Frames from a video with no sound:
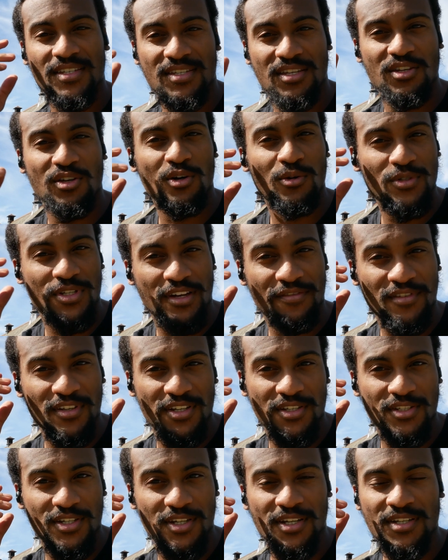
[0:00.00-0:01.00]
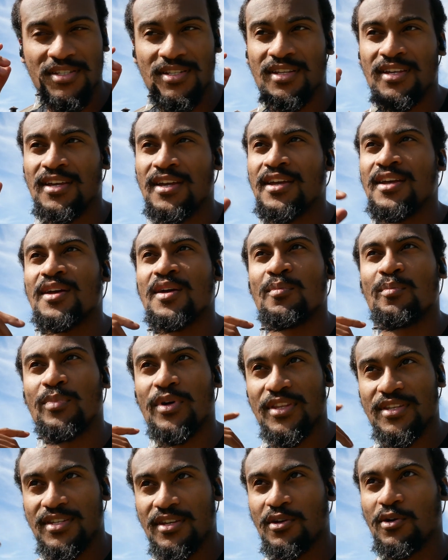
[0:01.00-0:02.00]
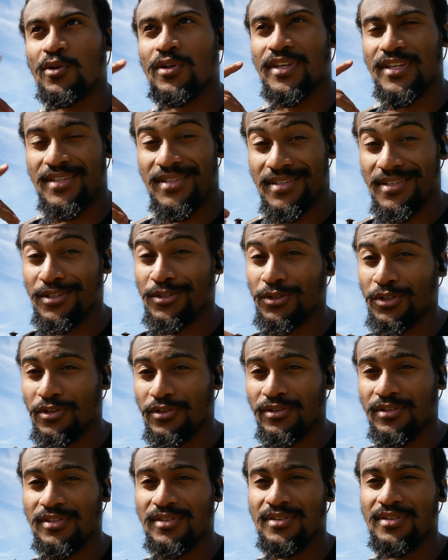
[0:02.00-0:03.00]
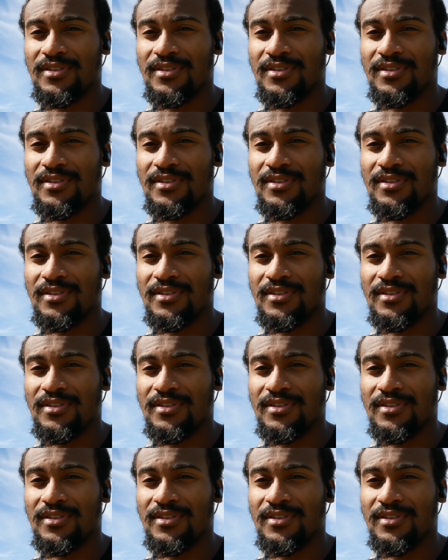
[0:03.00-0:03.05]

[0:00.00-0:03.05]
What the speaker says: I say, you always have to adjust, but the sound quality is still good. How